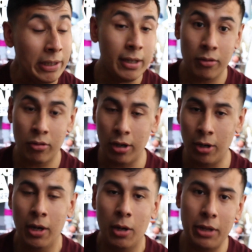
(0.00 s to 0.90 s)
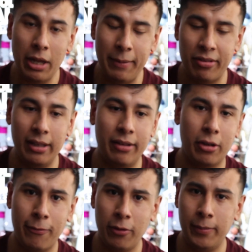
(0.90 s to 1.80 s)
So, with that being said, let's
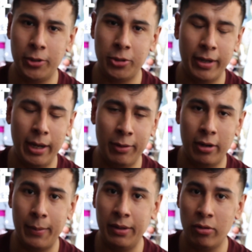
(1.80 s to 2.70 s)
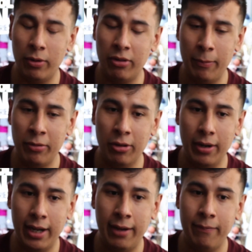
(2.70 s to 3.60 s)
go for the Butcher Recap and talk about this week's episode
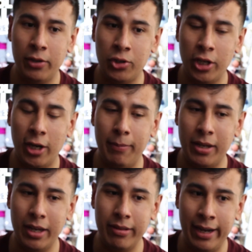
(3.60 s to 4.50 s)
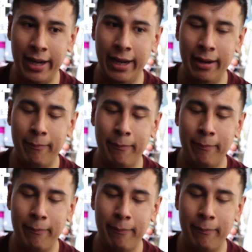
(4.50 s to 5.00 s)
of the show, because I